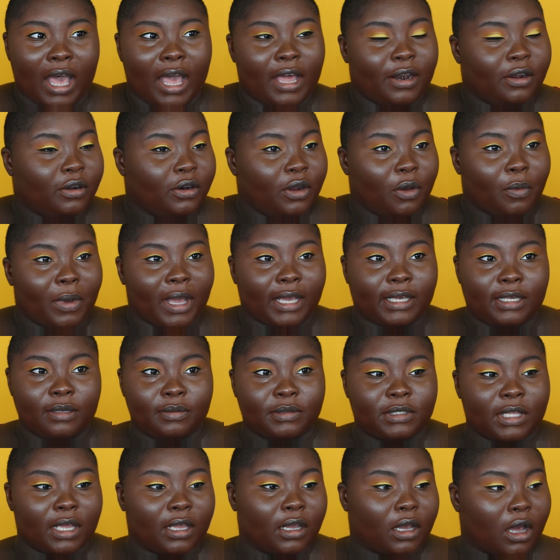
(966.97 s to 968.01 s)
I don't know why I
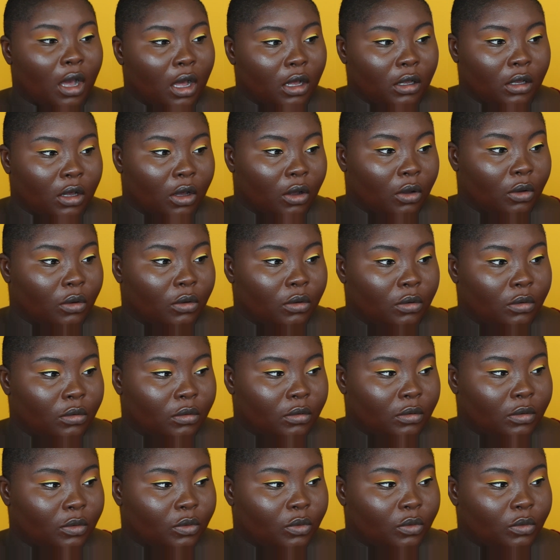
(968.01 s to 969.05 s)
keep saying Congo.
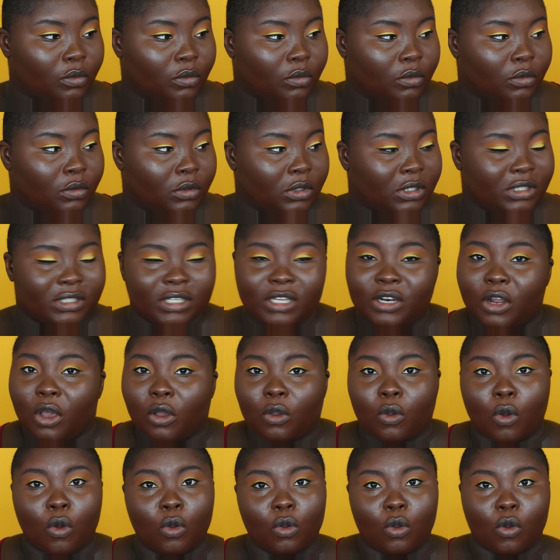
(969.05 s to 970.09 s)
Is it
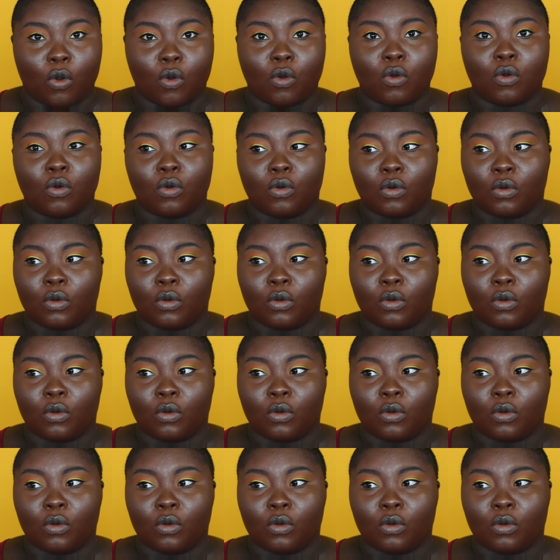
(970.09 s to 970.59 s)
not Congo?